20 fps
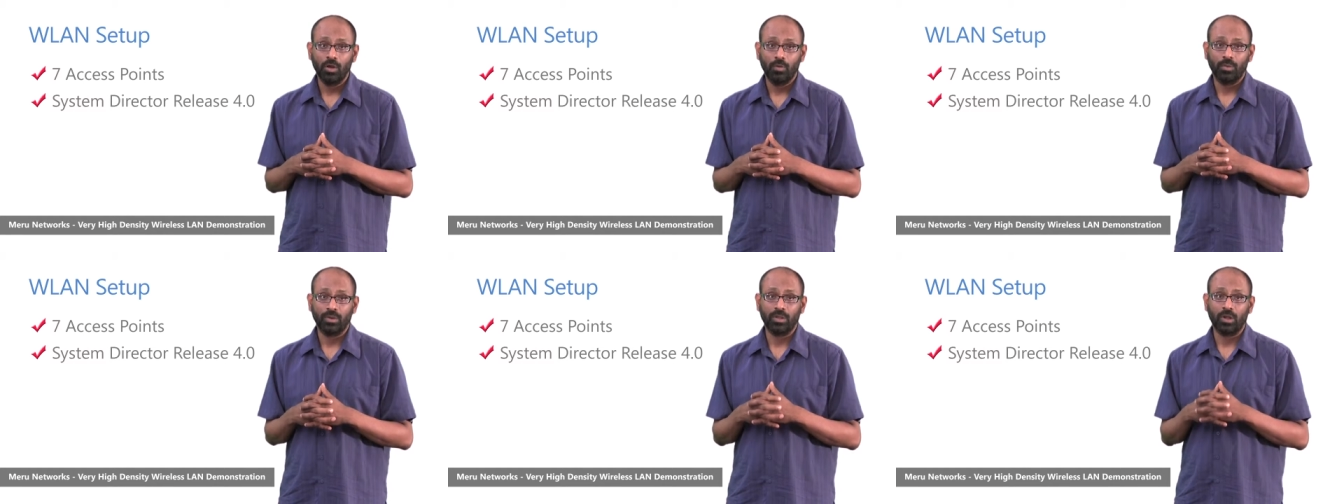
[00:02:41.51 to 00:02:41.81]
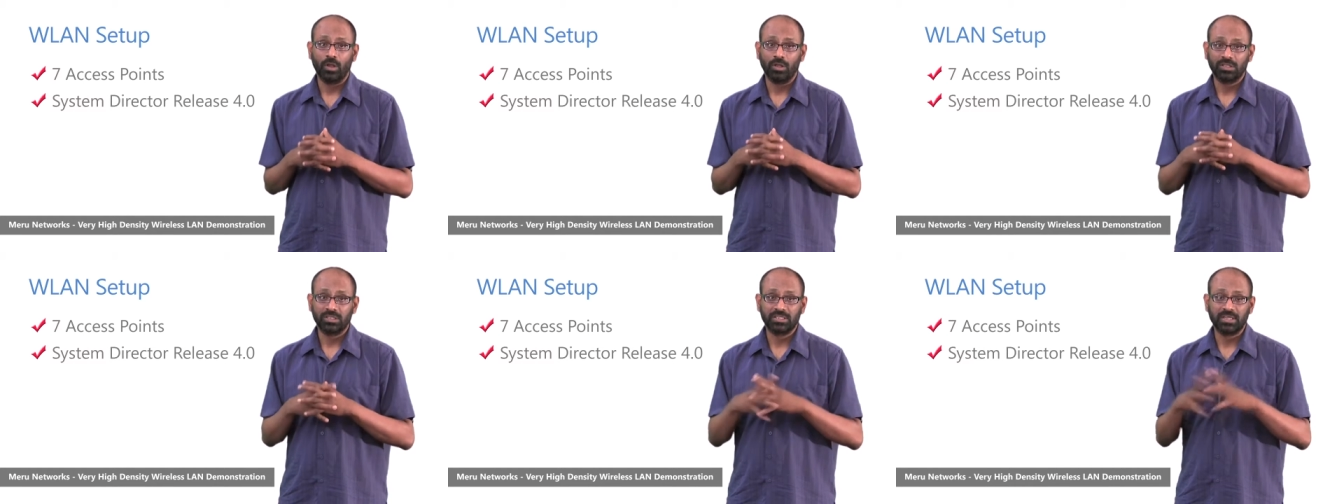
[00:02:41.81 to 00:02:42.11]
with
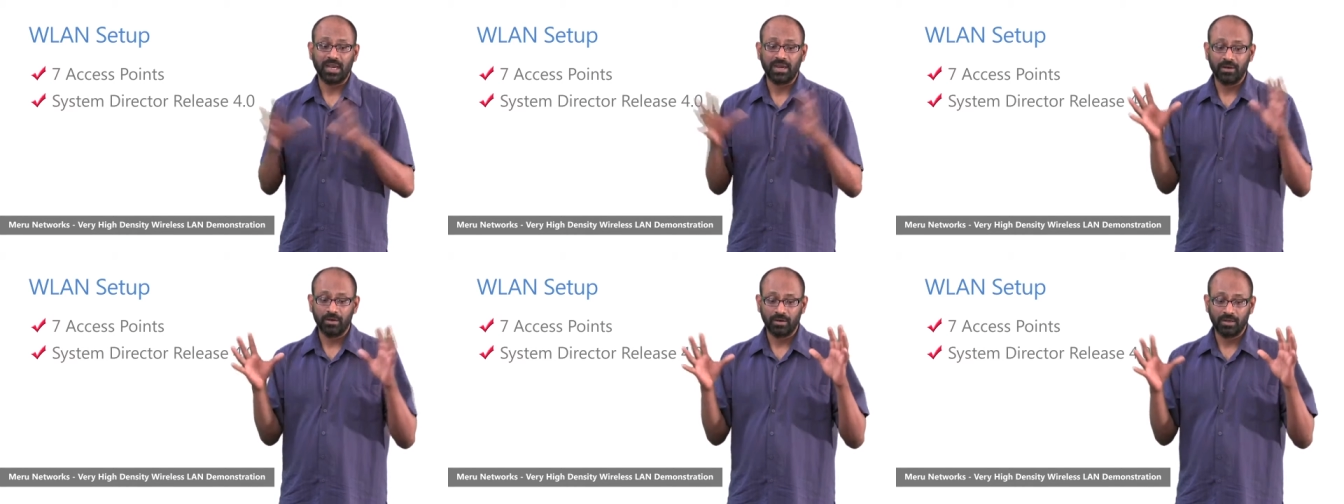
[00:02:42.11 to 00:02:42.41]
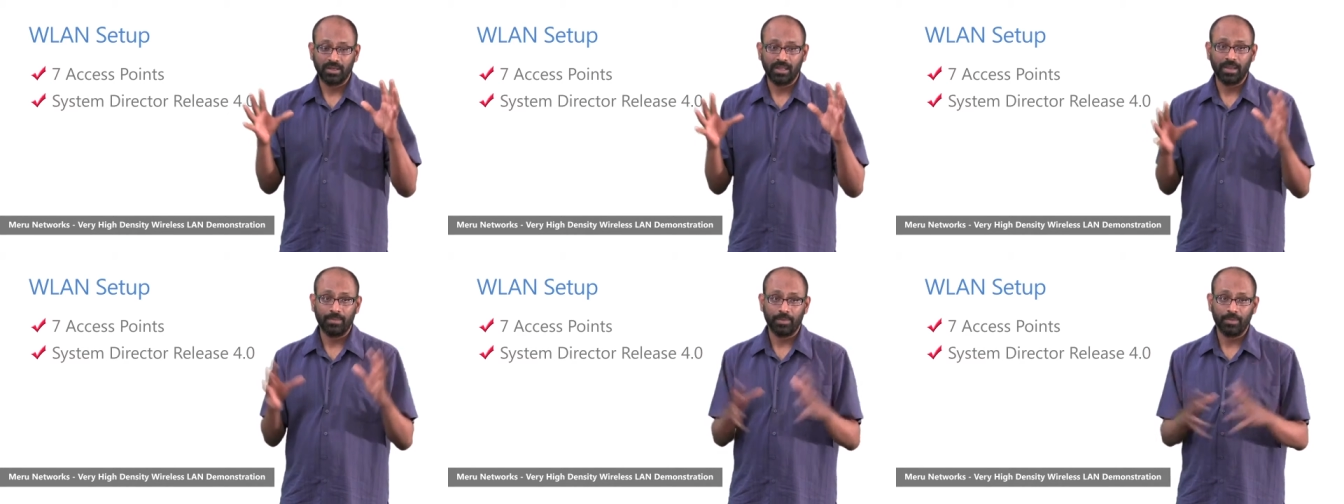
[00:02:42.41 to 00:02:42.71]
all
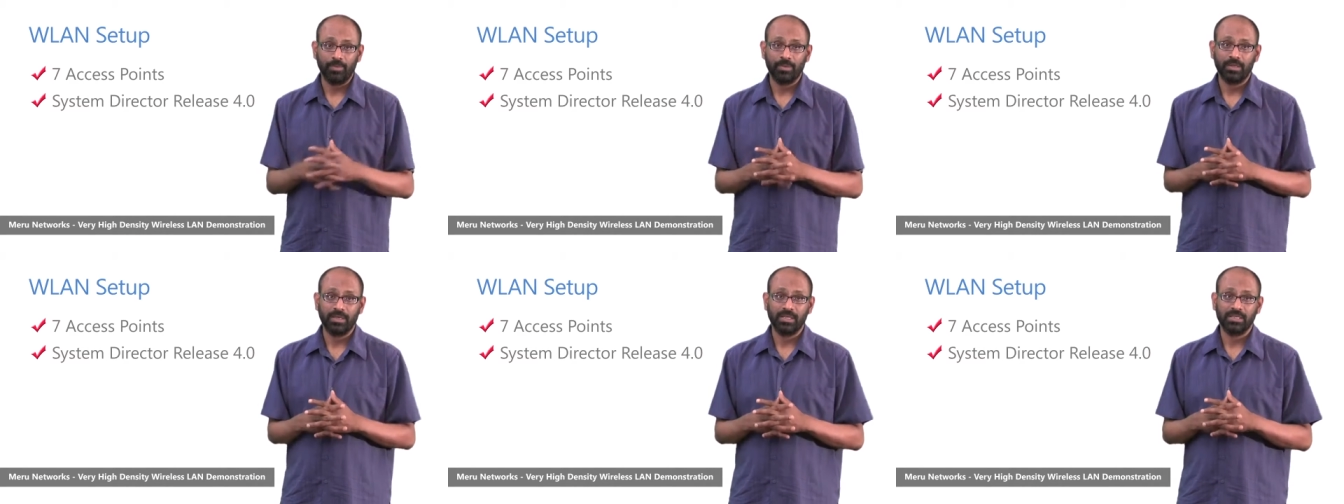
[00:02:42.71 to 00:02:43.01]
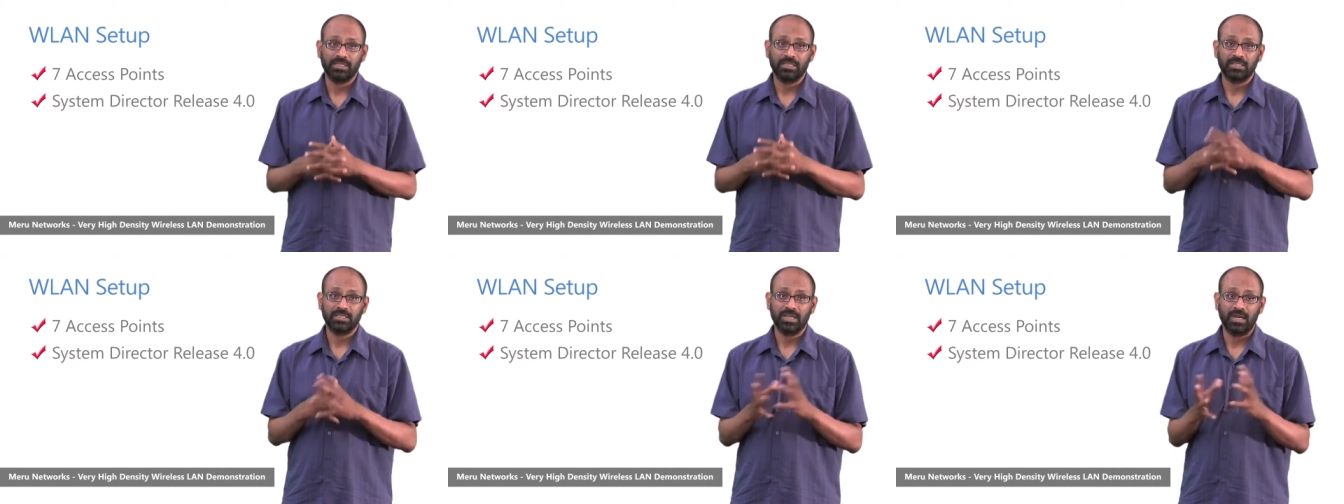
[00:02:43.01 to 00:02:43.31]
standard
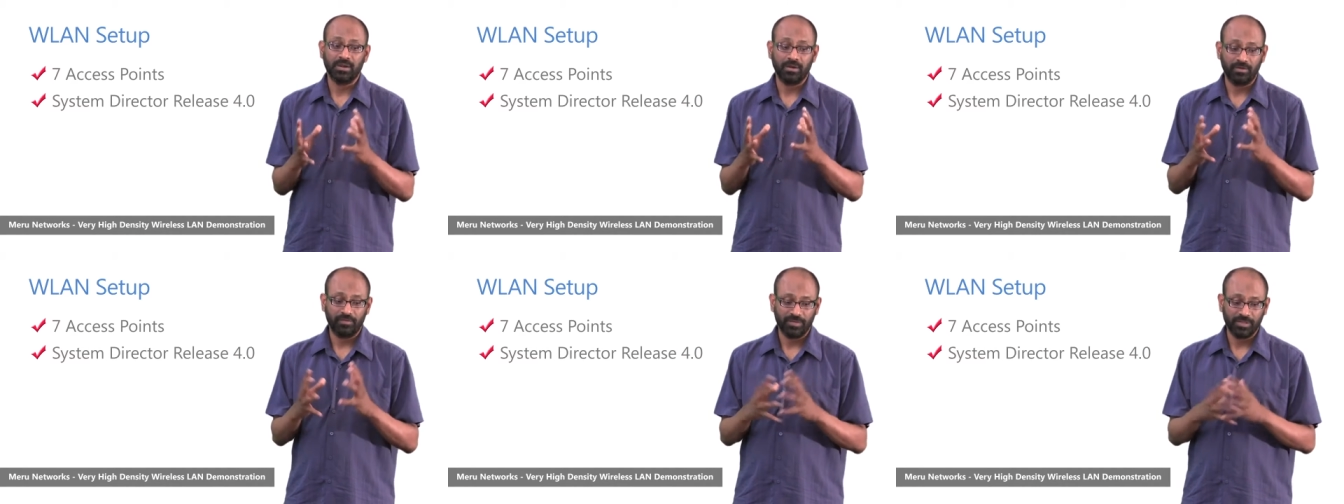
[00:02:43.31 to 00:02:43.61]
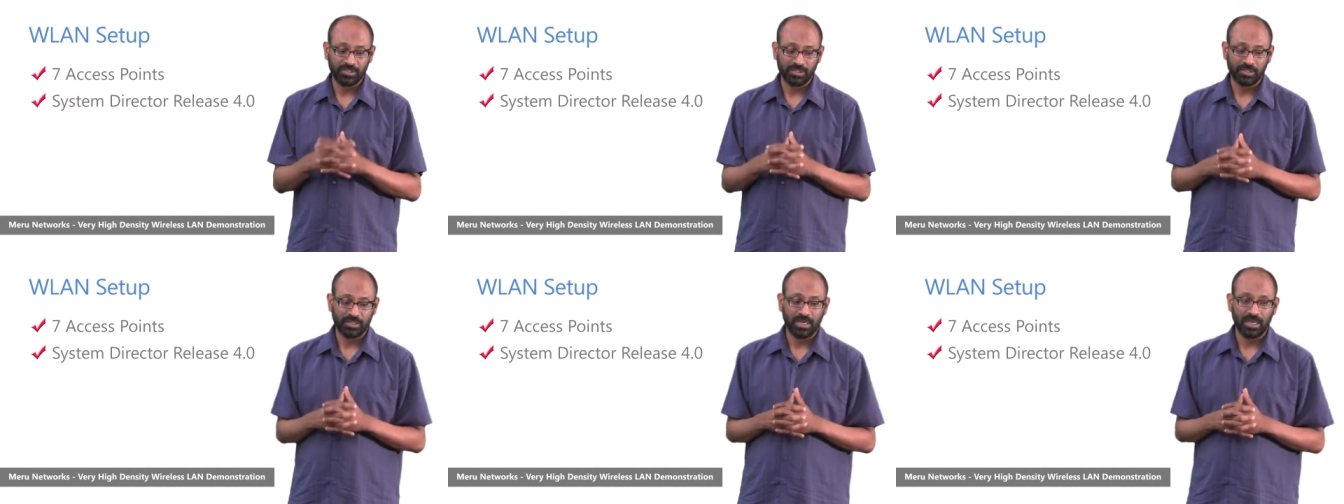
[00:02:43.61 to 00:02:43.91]
capabilities and standard
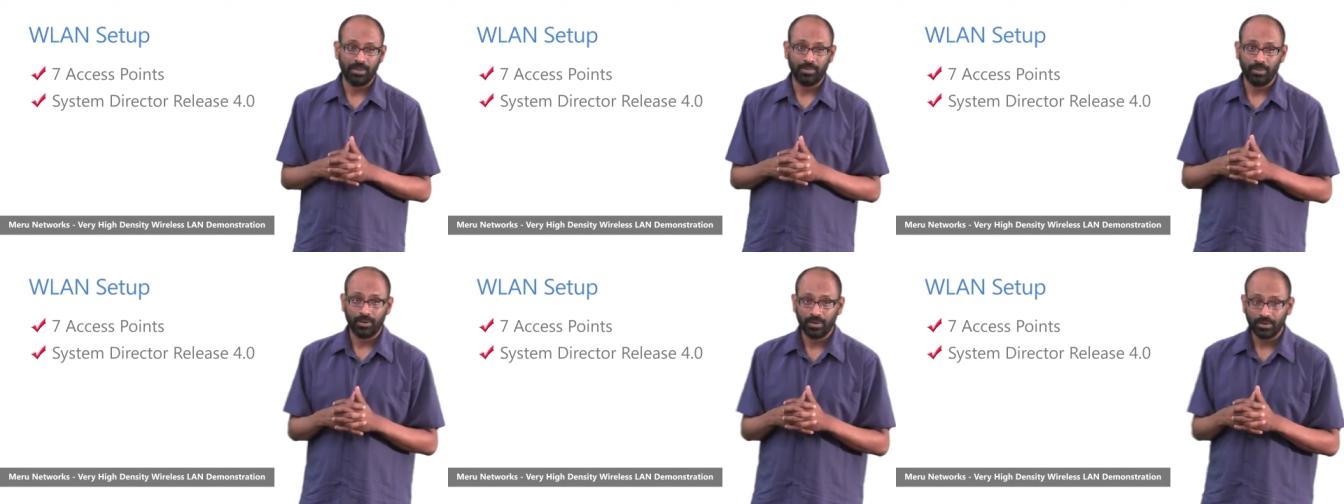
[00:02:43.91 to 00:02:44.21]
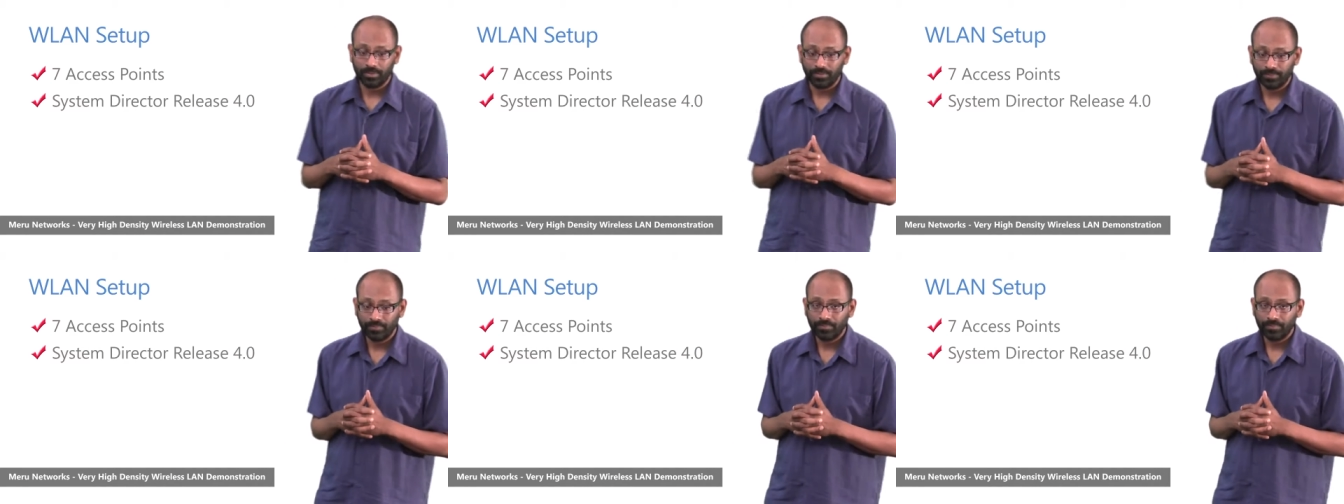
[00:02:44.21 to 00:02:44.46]
features enabled.